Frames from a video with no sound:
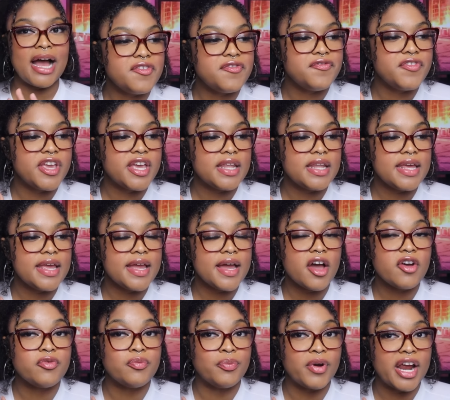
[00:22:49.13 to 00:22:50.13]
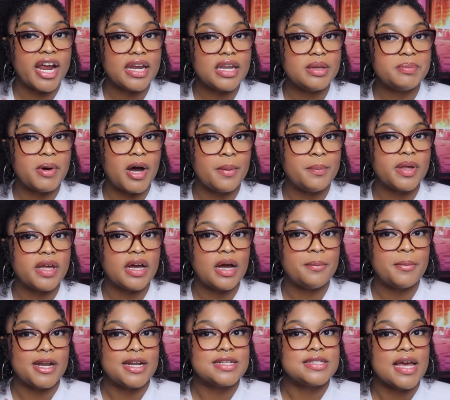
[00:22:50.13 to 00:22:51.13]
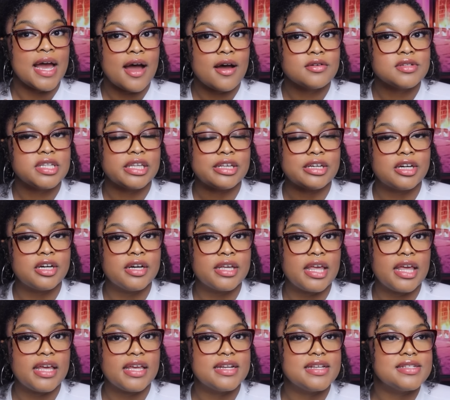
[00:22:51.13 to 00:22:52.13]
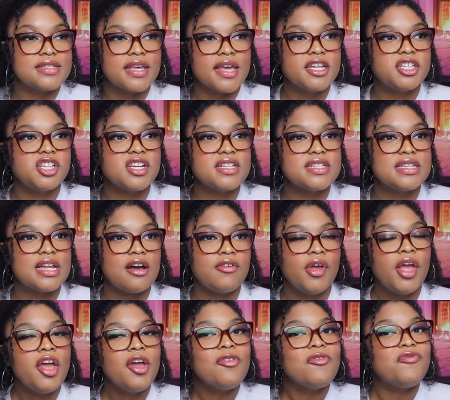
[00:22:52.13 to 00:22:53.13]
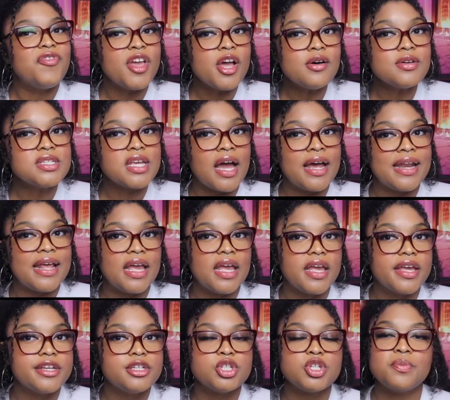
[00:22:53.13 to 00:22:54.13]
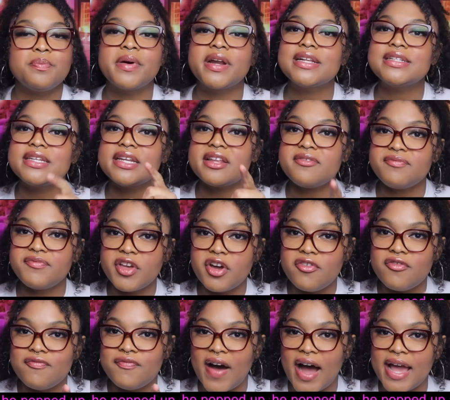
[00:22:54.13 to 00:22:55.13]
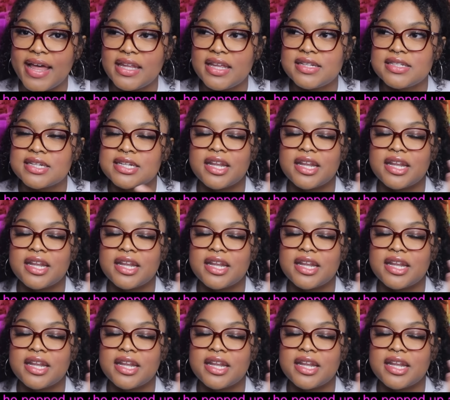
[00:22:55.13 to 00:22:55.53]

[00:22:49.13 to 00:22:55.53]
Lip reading: The feeling of Brandy popping up at his house and cooking in his kitchen and stuff feels unhinged, but it didn't feel violent.